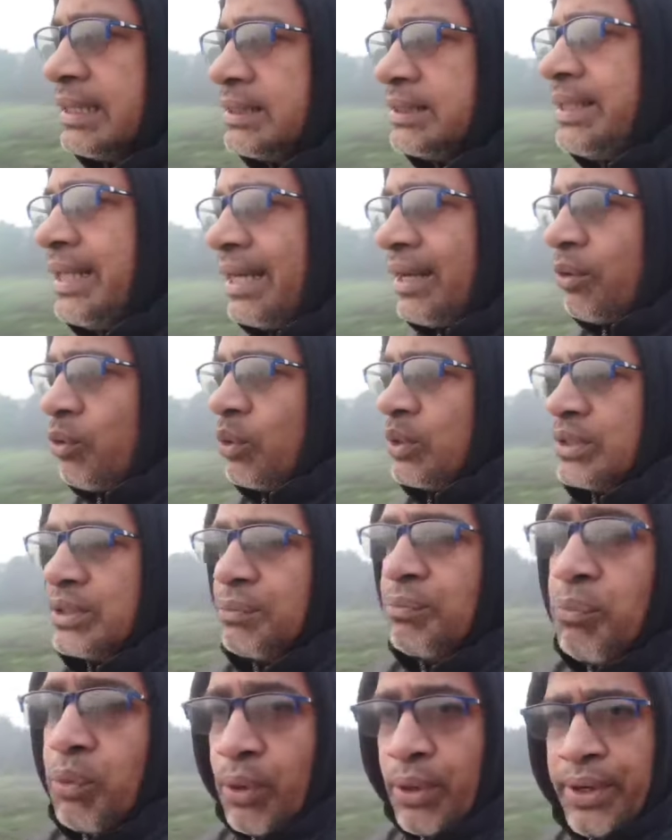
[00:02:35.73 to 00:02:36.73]
There
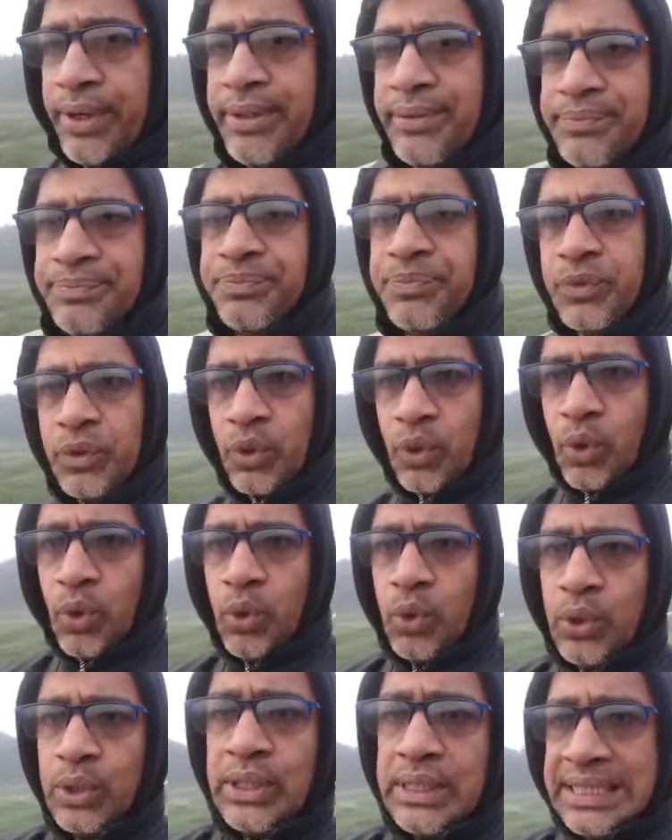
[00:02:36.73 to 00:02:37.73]
was a boy
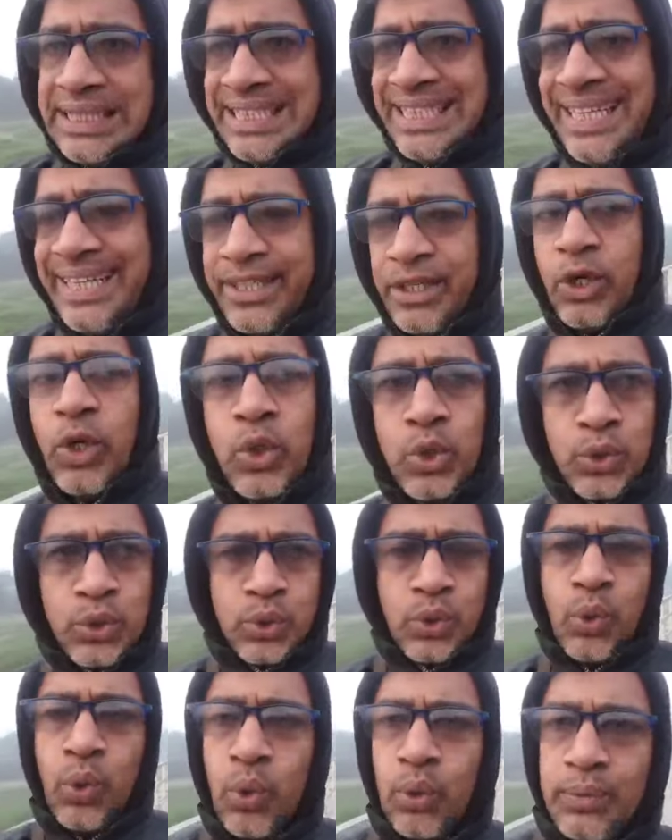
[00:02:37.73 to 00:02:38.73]
who didn't go to
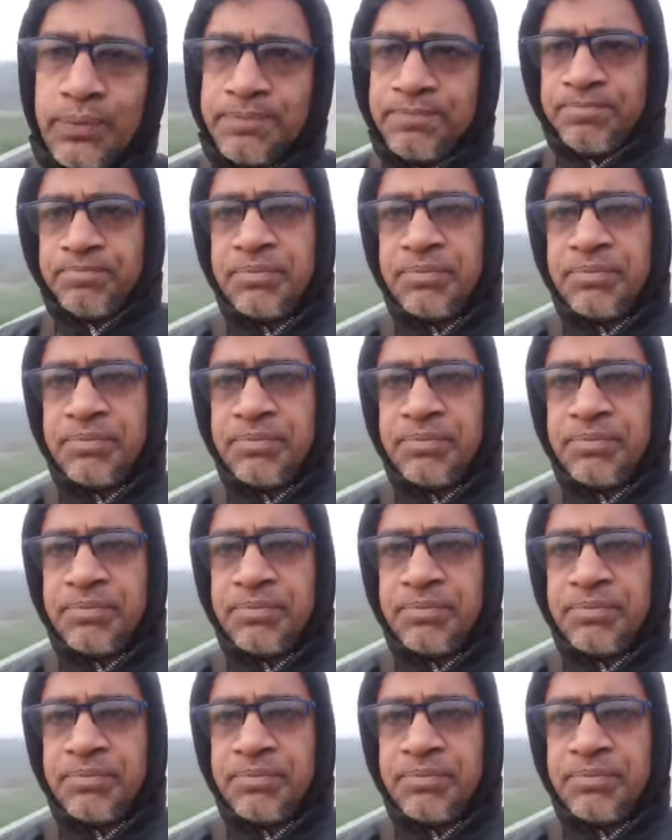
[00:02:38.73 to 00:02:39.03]
school,